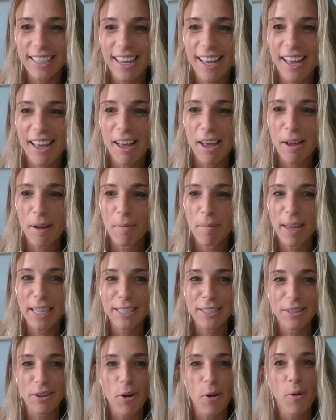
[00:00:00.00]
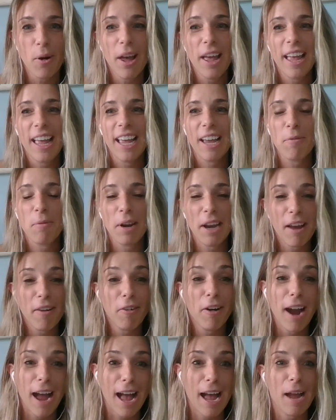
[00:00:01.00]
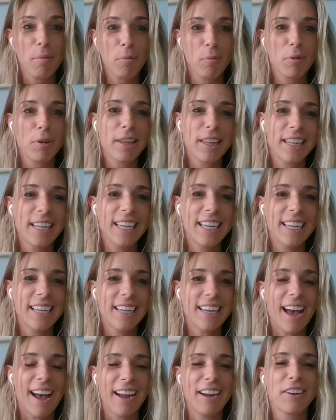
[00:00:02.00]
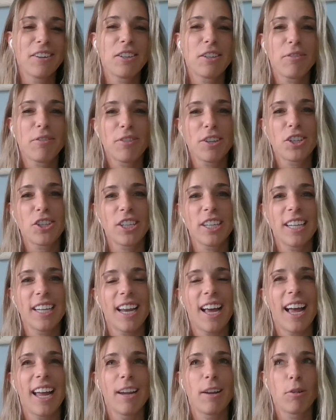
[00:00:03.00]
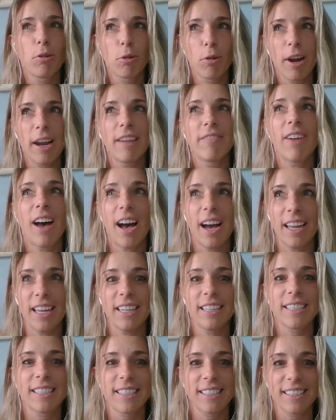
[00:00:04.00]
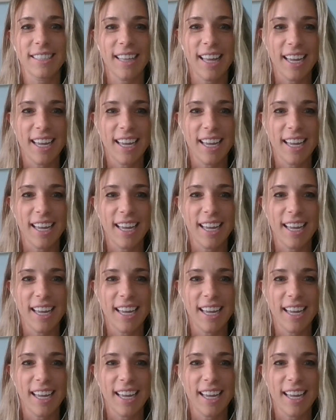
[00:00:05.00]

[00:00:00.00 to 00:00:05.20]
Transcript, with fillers: Um, and so, whenever I'm really iron deficient, I crave ice.